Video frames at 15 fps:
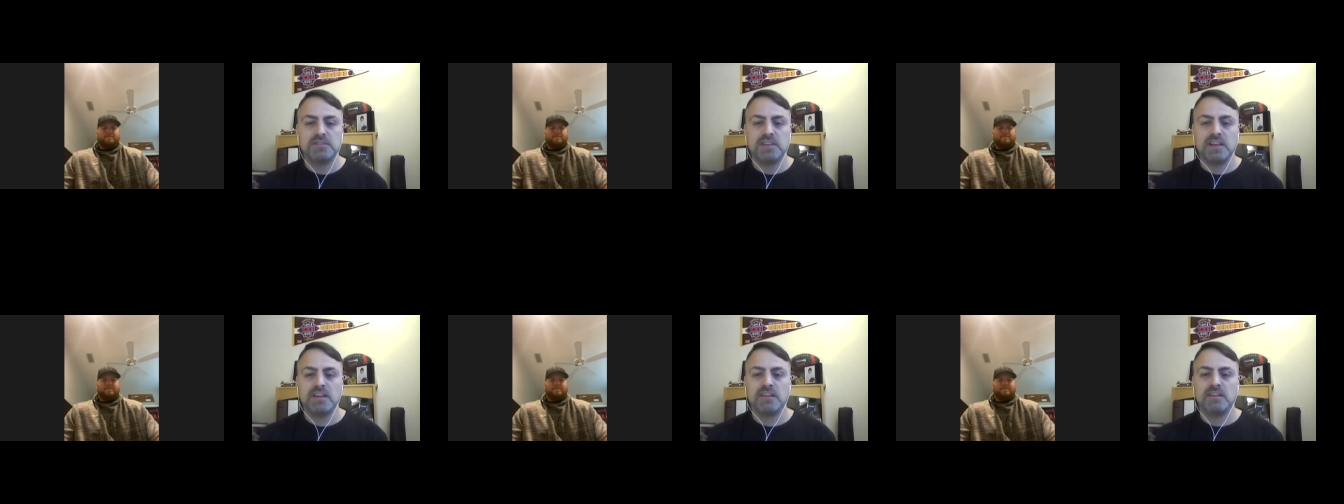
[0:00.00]

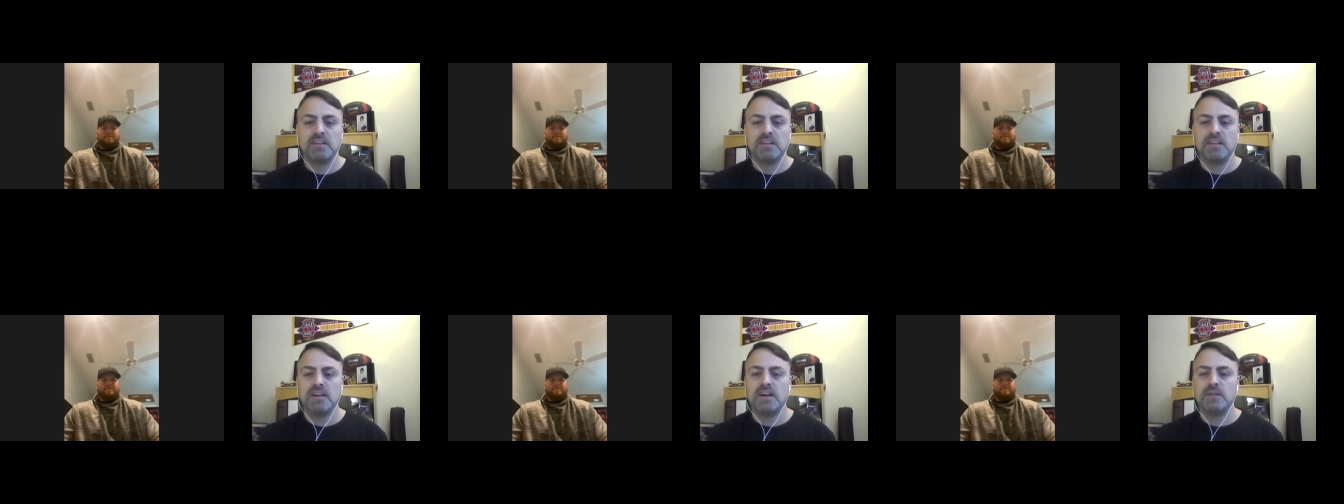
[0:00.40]

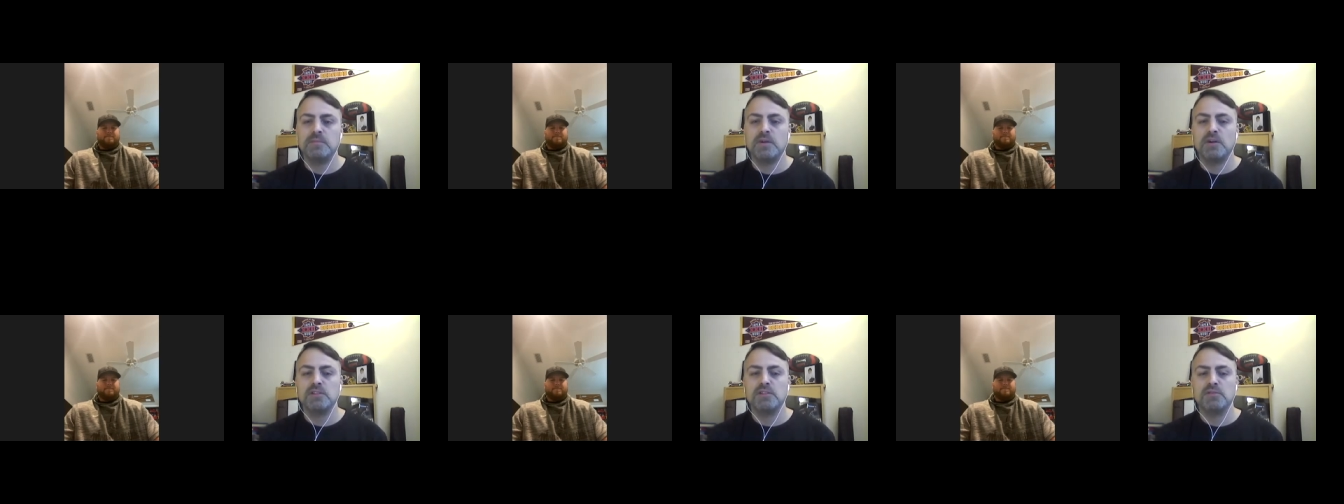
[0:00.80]
there
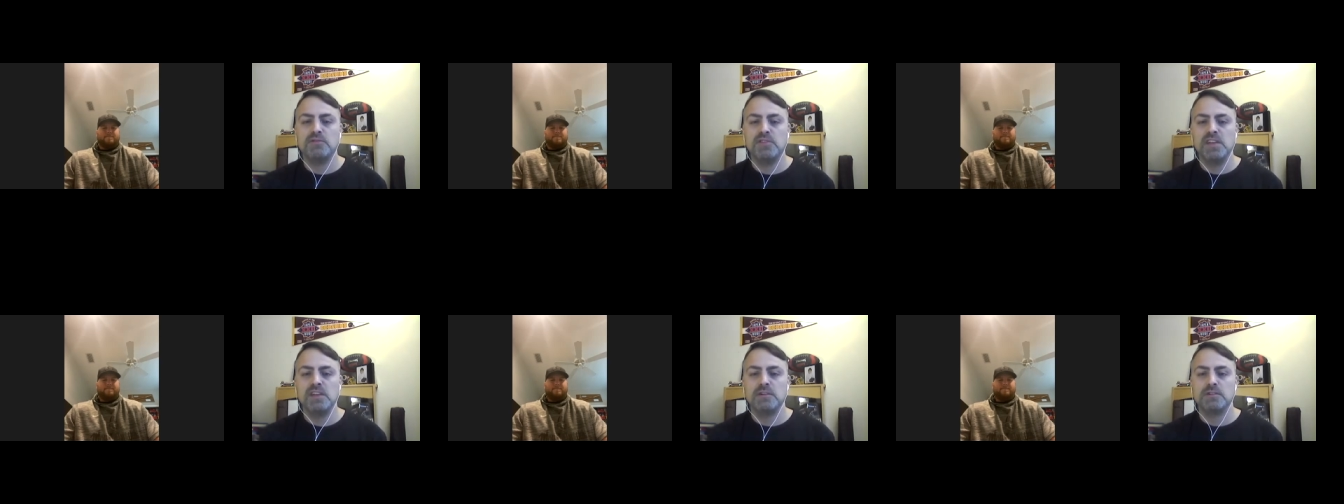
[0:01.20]
on the
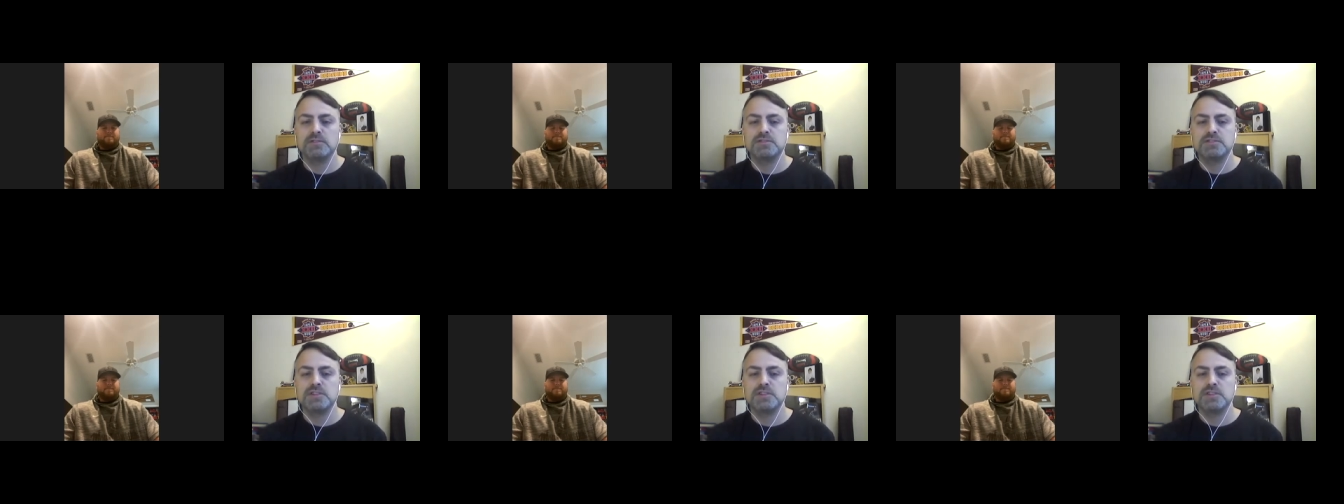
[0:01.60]
field.